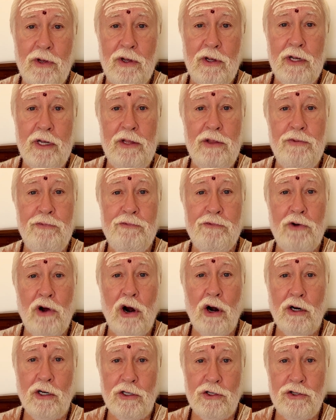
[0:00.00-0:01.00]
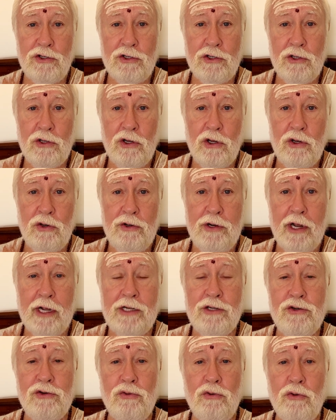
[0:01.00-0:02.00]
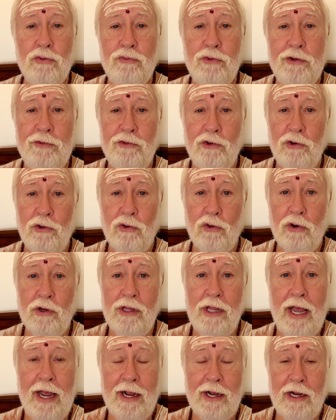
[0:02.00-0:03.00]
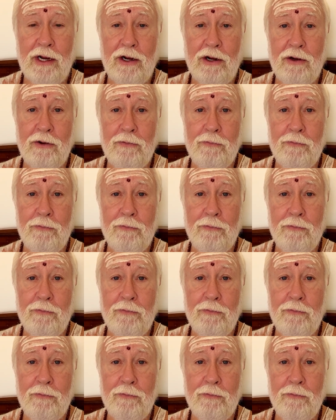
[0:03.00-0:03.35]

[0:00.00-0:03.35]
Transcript: in the forest, next to a river or lake,